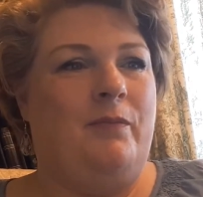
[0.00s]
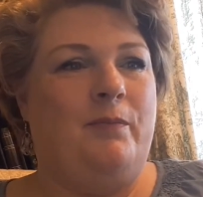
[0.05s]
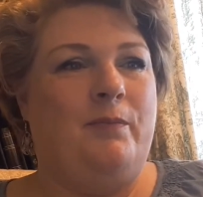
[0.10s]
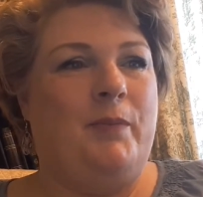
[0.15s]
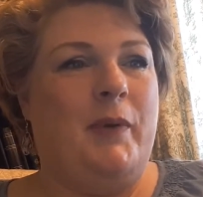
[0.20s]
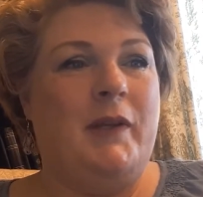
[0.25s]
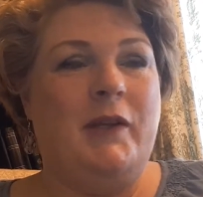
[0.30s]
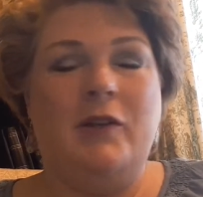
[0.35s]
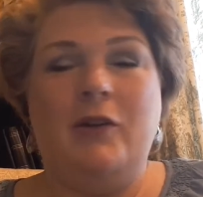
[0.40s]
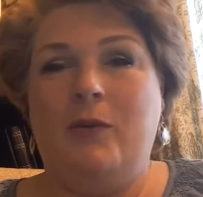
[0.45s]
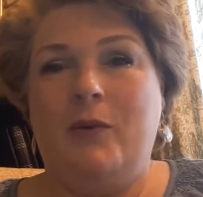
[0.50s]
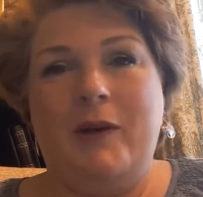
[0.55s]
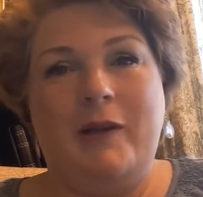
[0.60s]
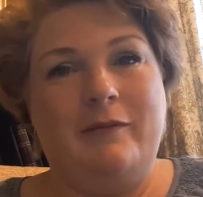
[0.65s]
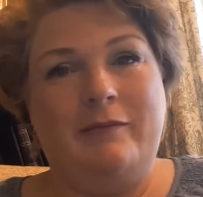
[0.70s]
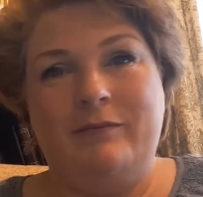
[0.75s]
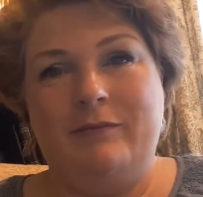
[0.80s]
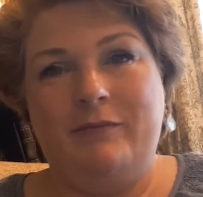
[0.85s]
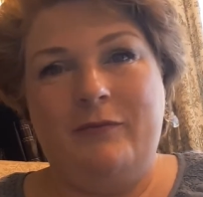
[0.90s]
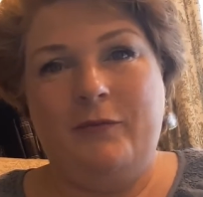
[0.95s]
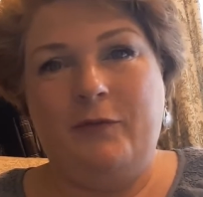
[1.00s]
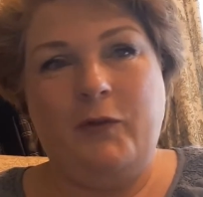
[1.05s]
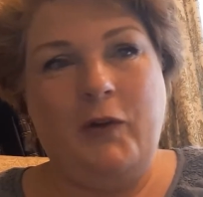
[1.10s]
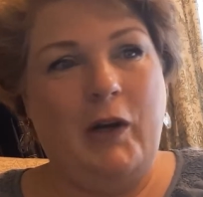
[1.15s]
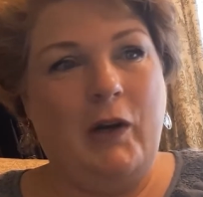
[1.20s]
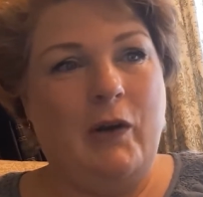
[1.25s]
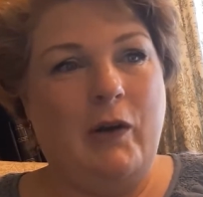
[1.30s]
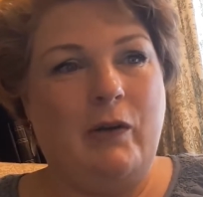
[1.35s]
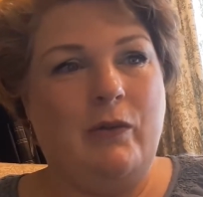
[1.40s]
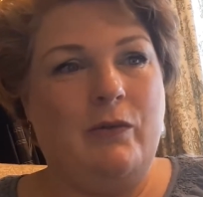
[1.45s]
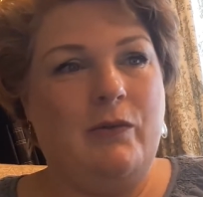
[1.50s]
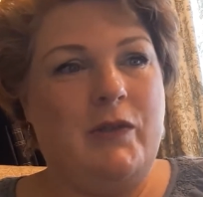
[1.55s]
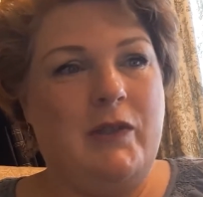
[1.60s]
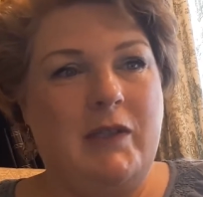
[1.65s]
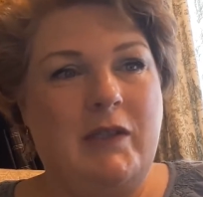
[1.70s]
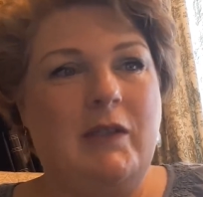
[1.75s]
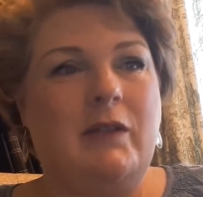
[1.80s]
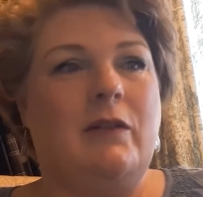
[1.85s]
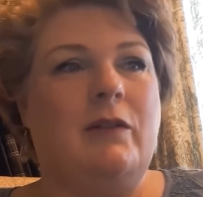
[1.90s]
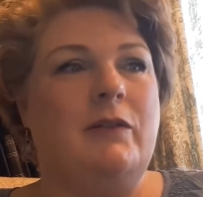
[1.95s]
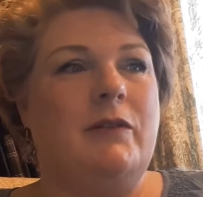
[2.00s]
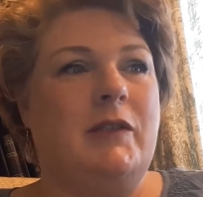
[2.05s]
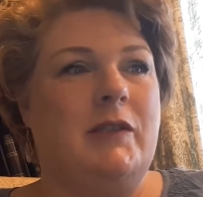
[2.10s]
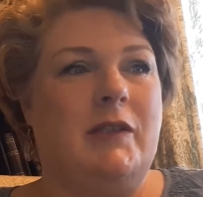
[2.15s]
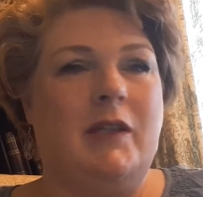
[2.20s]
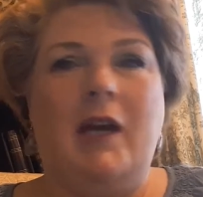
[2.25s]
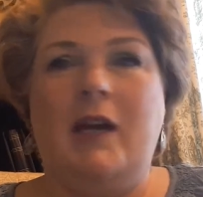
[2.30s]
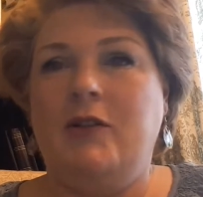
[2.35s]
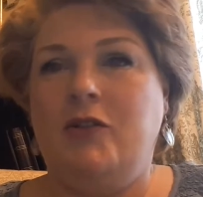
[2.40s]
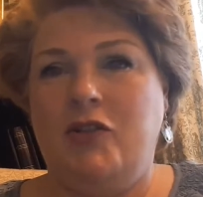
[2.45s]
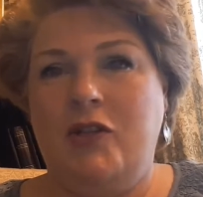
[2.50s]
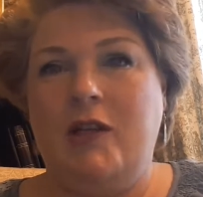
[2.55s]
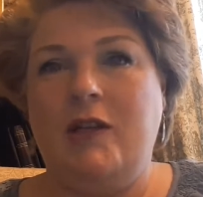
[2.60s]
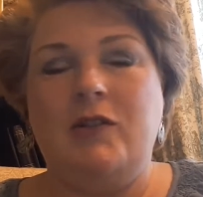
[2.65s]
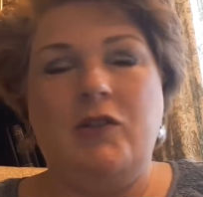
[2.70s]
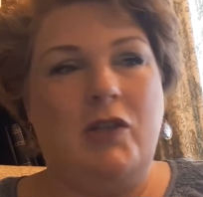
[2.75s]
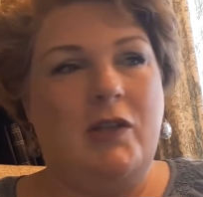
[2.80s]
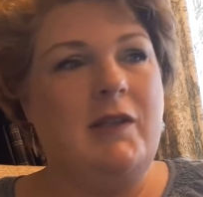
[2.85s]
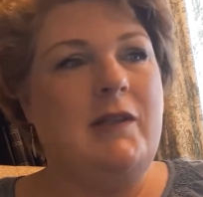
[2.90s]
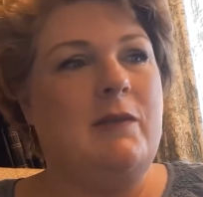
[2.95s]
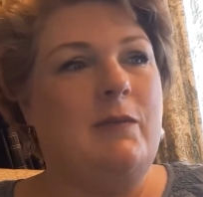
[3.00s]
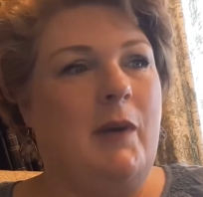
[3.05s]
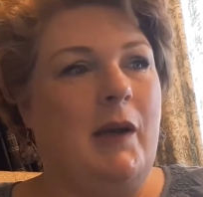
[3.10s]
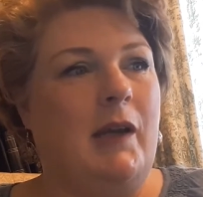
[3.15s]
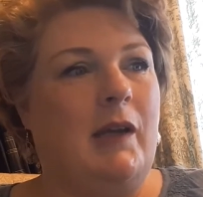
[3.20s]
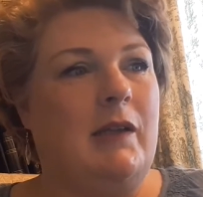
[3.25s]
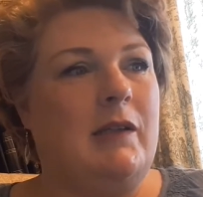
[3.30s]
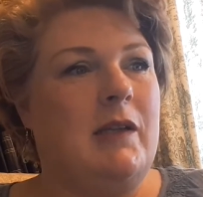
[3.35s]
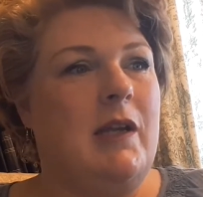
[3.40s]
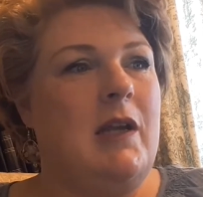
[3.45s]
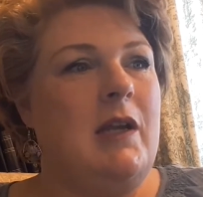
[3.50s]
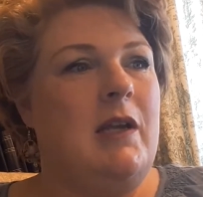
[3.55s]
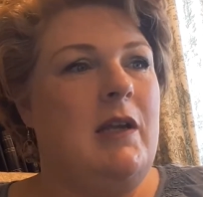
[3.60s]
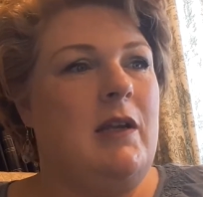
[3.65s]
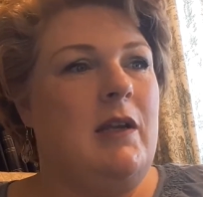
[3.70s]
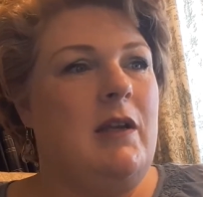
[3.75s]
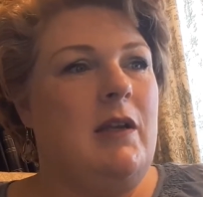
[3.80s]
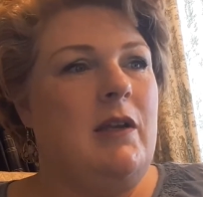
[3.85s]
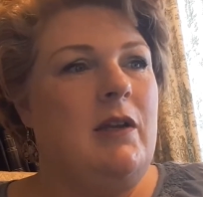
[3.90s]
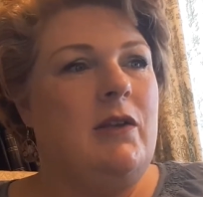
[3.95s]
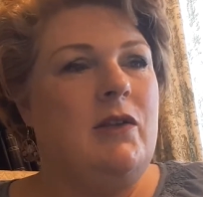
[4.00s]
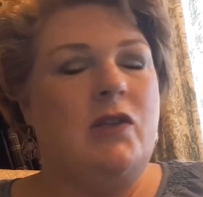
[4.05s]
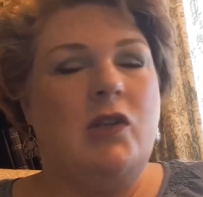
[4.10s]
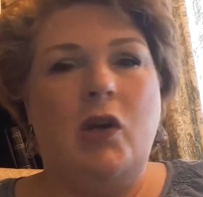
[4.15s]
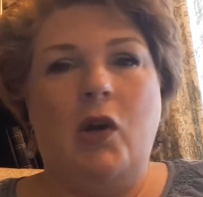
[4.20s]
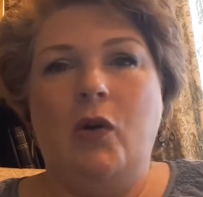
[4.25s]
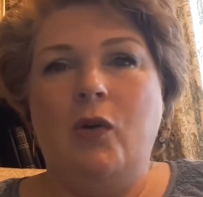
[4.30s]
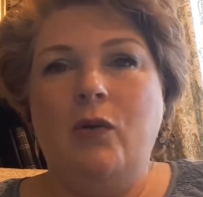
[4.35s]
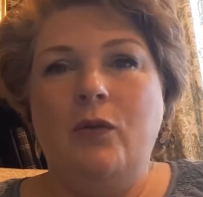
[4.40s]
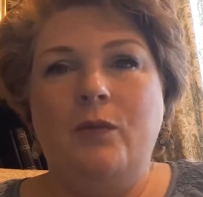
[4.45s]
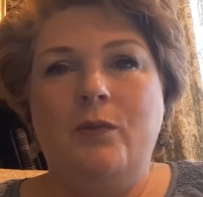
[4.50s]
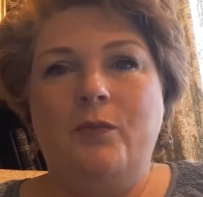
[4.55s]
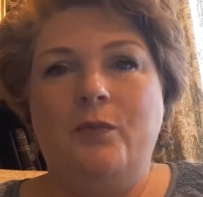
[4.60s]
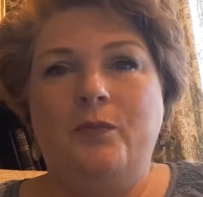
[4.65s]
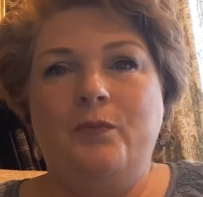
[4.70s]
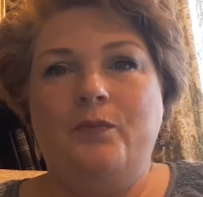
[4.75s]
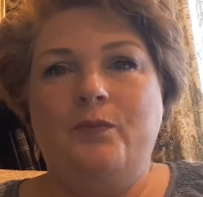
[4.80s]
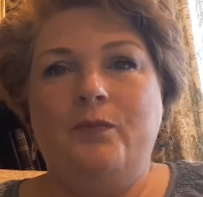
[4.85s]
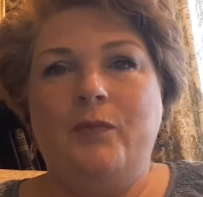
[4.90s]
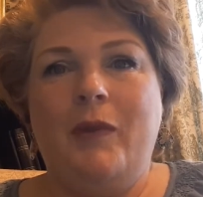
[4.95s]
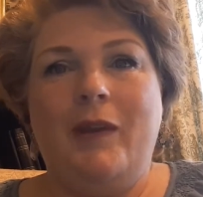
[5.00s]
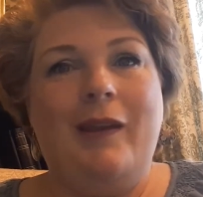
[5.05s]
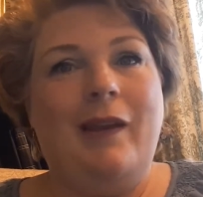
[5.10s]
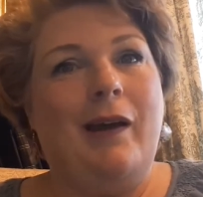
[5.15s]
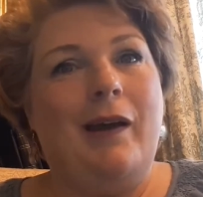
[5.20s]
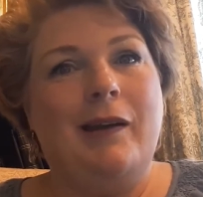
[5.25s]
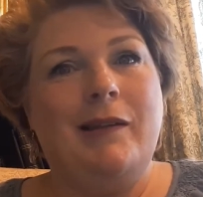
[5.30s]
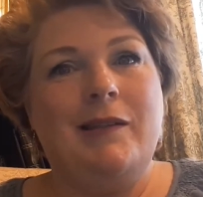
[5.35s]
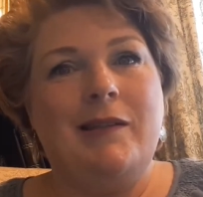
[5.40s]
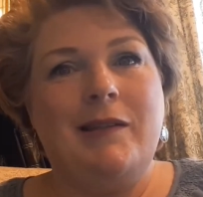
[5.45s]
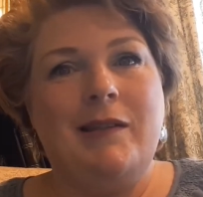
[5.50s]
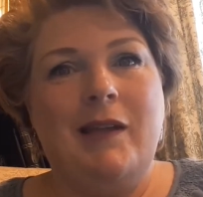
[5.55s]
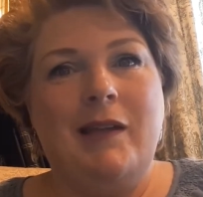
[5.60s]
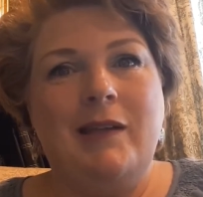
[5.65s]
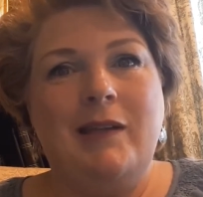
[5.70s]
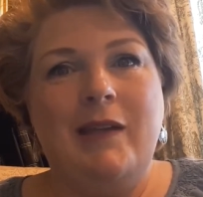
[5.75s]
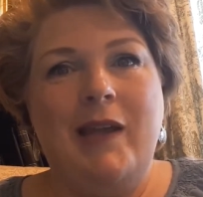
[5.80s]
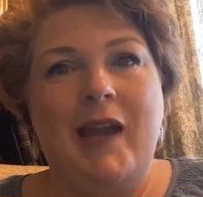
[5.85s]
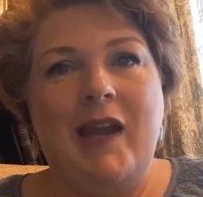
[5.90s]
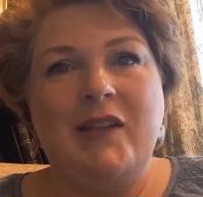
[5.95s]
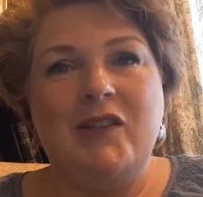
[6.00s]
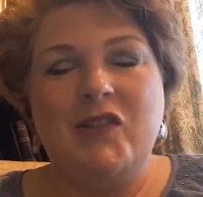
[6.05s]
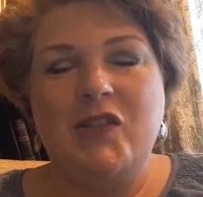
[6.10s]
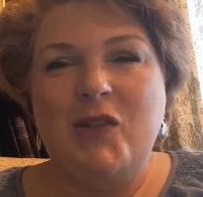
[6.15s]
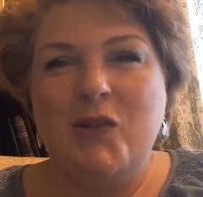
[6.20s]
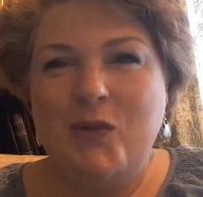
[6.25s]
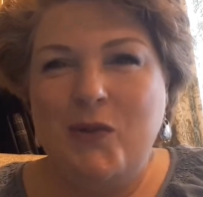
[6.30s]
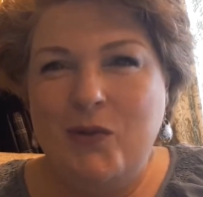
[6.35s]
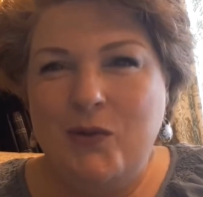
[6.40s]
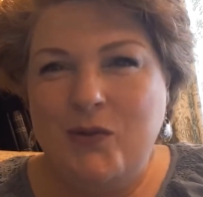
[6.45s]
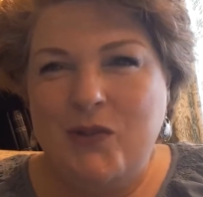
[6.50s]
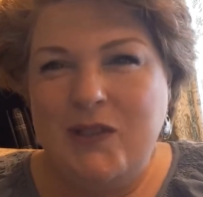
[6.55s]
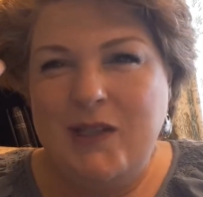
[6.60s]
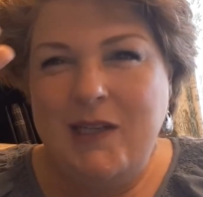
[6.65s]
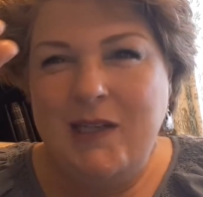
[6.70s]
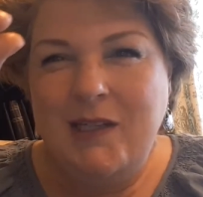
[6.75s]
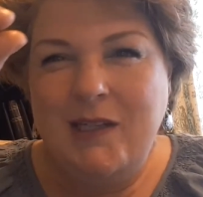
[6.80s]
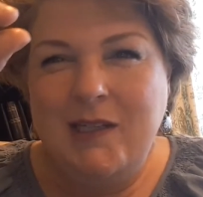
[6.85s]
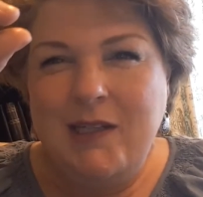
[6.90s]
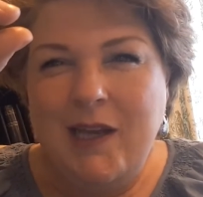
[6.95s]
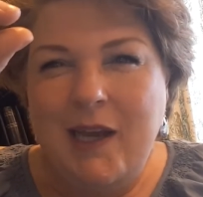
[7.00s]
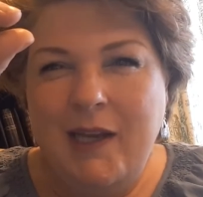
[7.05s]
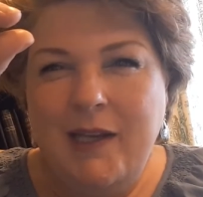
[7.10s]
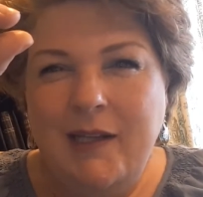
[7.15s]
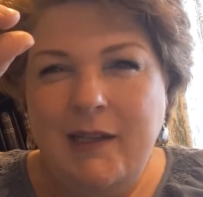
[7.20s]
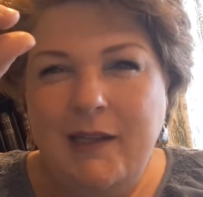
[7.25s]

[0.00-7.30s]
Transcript: But you know what? Pharaoh still did not change his mind. So God sent gnats, those teeny tiny